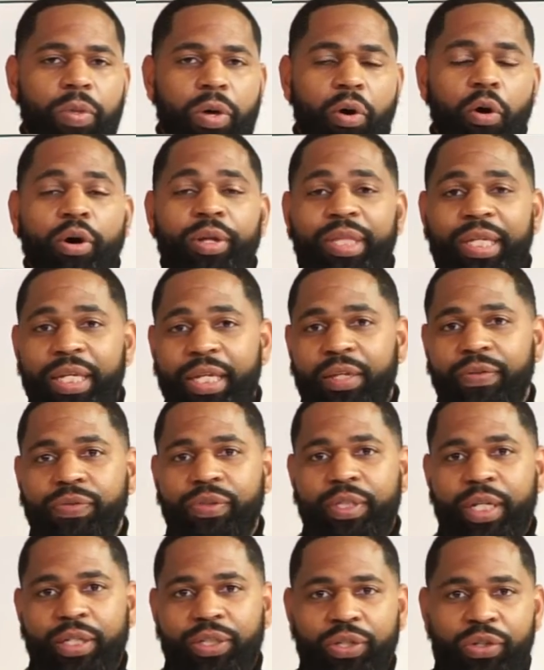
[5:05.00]
on gifts
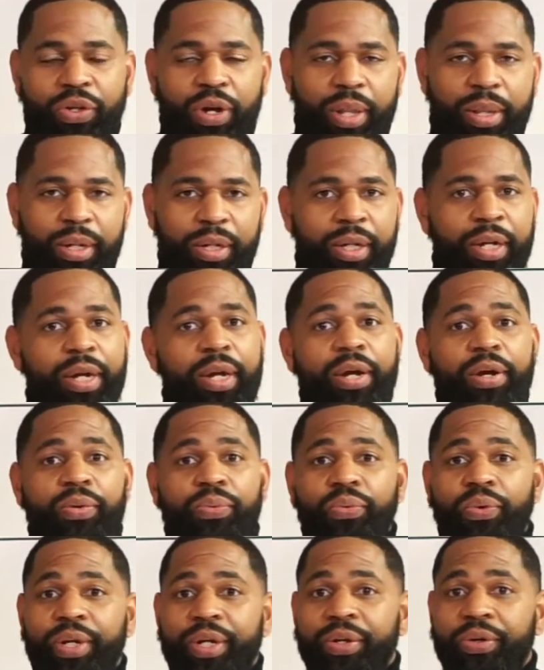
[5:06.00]
that you're gonna
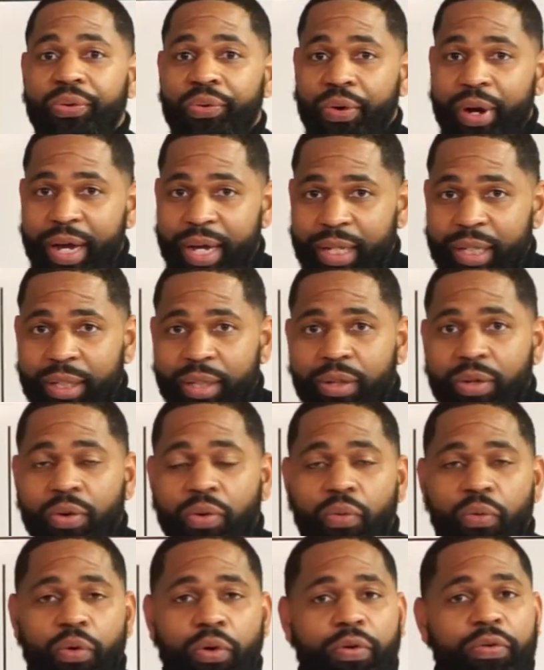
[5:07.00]
regret
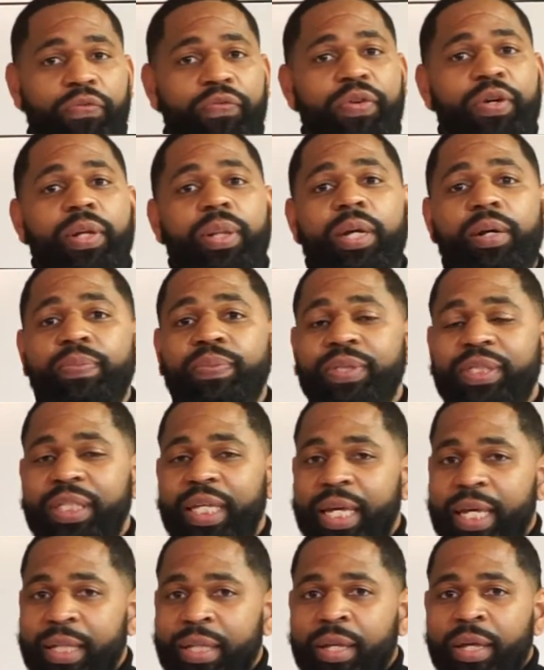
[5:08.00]
or feel
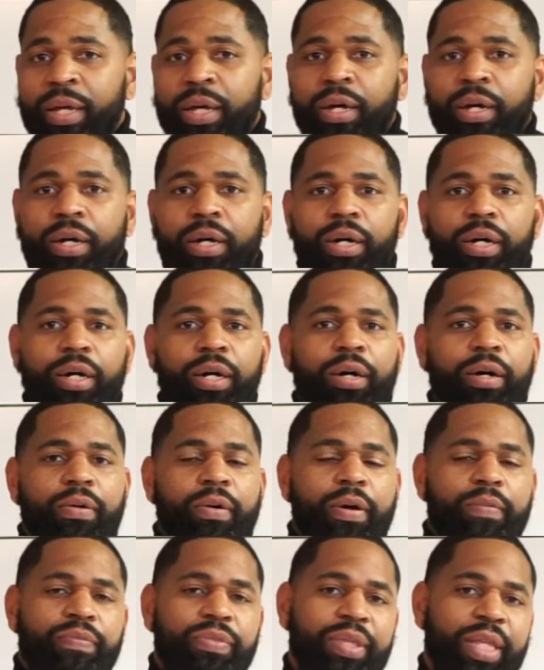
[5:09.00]
upset
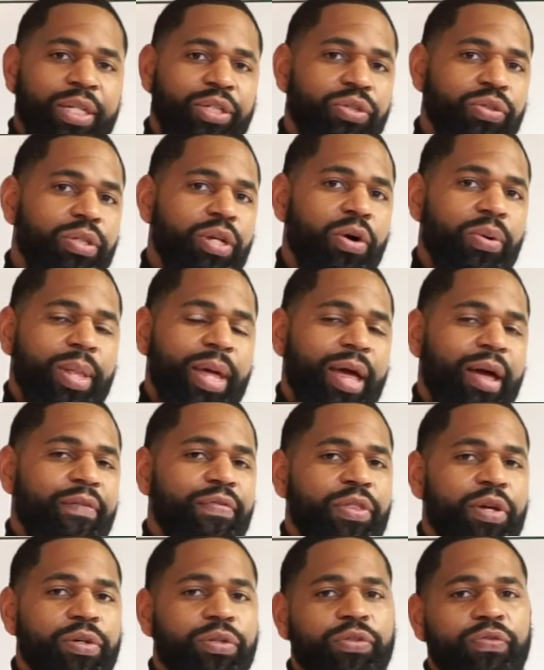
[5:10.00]
that you don't have
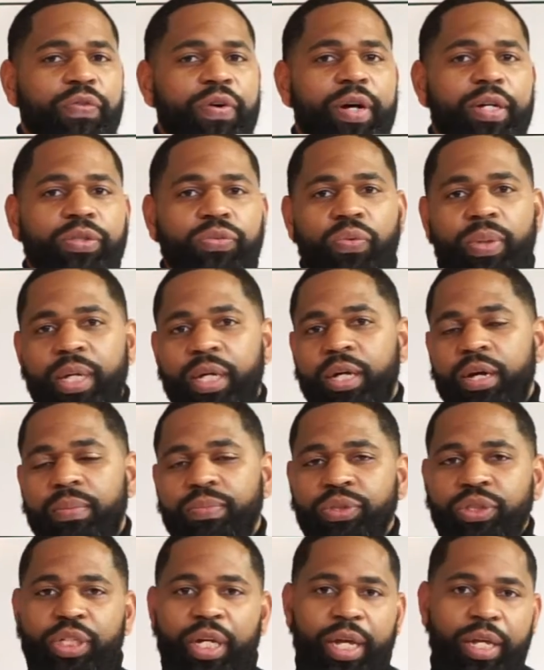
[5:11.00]
those funds when it
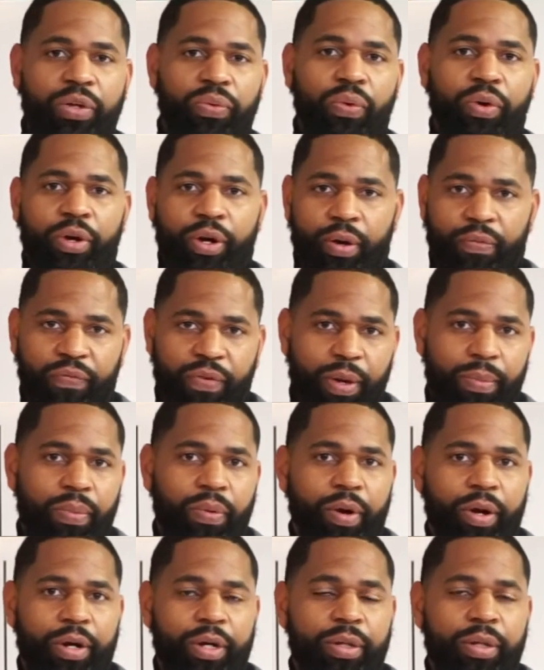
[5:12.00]
comes January or
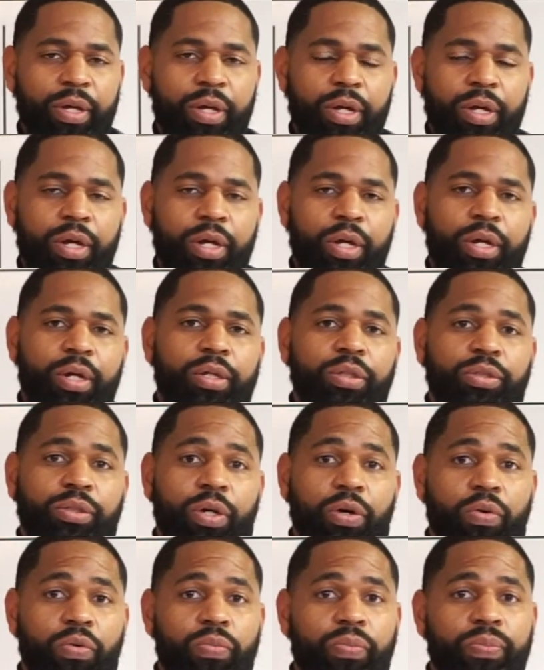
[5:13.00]
February.
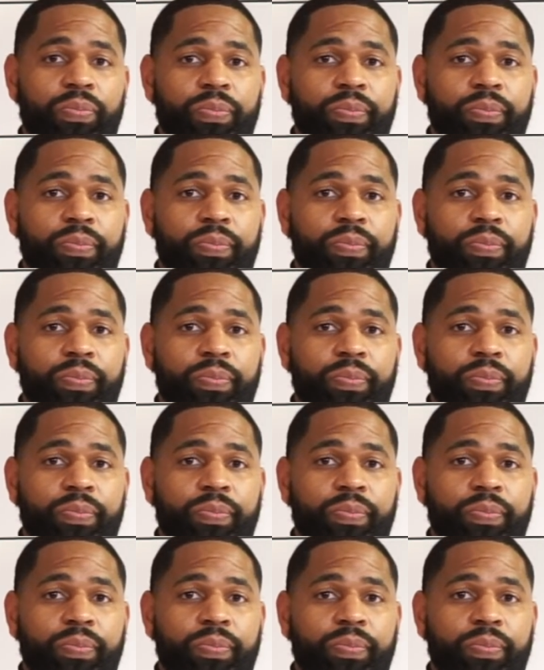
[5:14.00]
So,